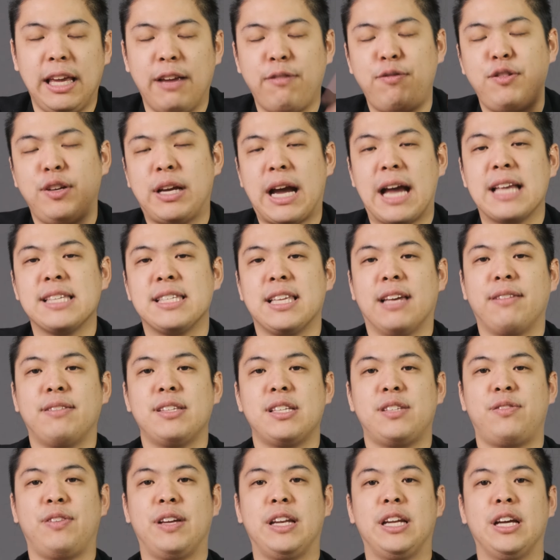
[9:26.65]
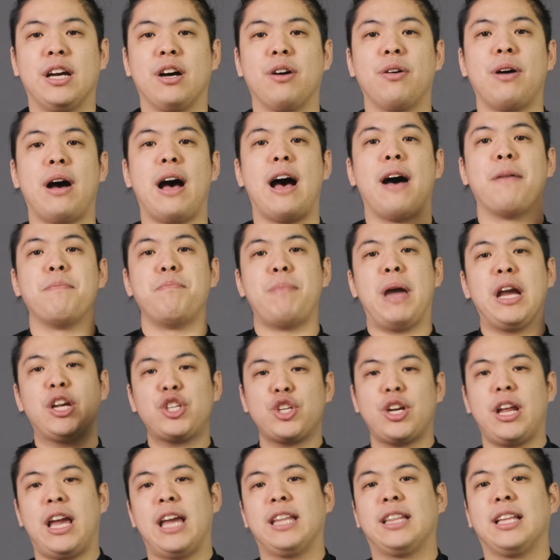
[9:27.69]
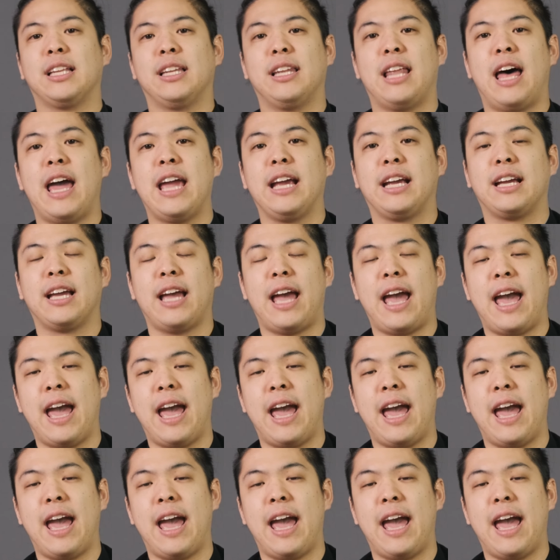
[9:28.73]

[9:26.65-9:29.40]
If you guys love this video, make sure to hit the like.